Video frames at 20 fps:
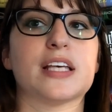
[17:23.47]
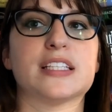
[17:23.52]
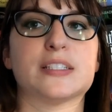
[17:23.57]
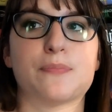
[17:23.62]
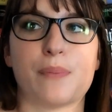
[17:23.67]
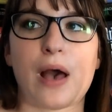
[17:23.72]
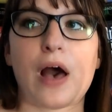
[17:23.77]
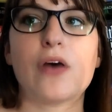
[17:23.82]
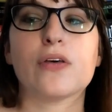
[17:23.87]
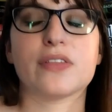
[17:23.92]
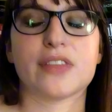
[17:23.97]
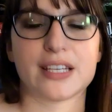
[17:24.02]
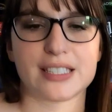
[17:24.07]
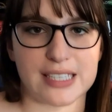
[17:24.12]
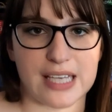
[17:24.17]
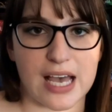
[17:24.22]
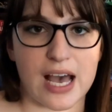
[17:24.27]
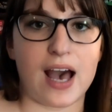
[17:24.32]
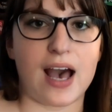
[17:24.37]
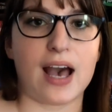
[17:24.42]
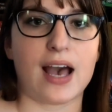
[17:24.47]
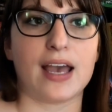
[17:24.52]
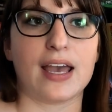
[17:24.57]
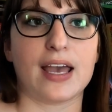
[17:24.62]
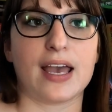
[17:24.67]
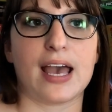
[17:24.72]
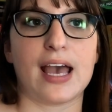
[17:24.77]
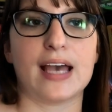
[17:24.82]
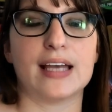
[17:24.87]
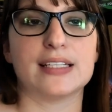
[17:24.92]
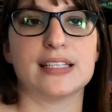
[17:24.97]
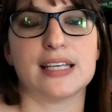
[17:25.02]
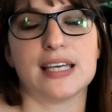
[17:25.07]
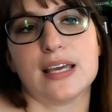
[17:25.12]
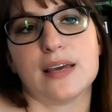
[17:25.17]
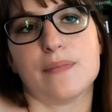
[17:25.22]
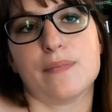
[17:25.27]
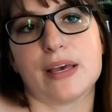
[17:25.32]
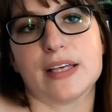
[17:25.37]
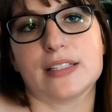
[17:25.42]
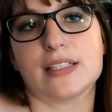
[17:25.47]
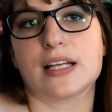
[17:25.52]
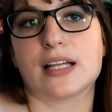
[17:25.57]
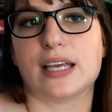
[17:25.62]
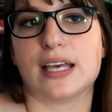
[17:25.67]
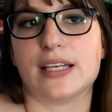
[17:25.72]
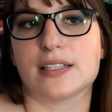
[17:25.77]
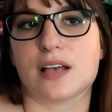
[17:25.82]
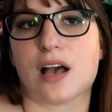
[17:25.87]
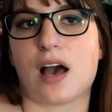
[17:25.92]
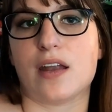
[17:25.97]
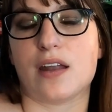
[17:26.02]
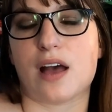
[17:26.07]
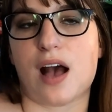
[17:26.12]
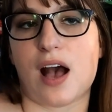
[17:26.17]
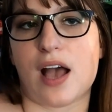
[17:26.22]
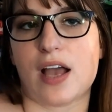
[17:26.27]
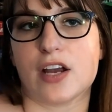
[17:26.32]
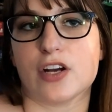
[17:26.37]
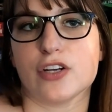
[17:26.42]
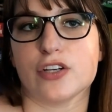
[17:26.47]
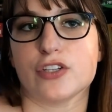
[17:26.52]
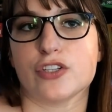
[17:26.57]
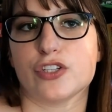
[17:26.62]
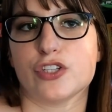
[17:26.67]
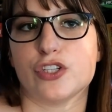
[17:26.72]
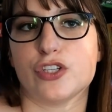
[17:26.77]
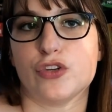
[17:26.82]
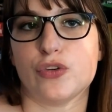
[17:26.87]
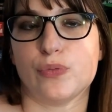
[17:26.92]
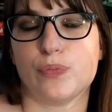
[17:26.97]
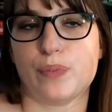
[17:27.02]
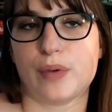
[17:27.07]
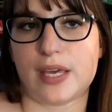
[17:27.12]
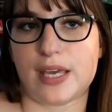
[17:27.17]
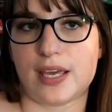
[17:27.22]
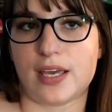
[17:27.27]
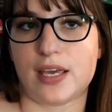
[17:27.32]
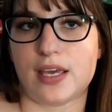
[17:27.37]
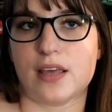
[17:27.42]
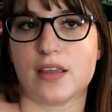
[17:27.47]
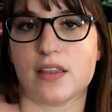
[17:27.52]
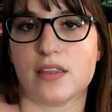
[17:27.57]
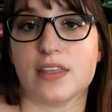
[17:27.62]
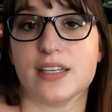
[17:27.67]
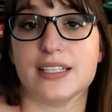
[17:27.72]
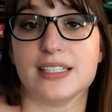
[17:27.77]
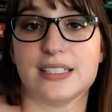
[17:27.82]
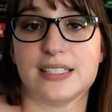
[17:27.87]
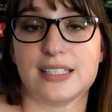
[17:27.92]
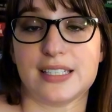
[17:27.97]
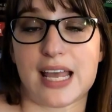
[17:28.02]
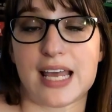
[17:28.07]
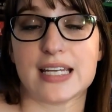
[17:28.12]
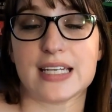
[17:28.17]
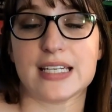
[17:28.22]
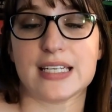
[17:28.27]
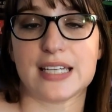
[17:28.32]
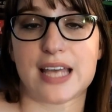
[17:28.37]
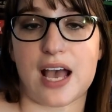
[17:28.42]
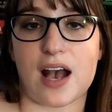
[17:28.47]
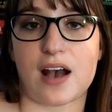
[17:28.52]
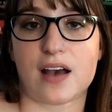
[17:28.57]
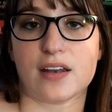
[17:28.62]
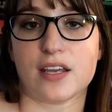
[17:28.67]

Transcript: about this guy, and he basically has gotten hired to be the stand-in dad.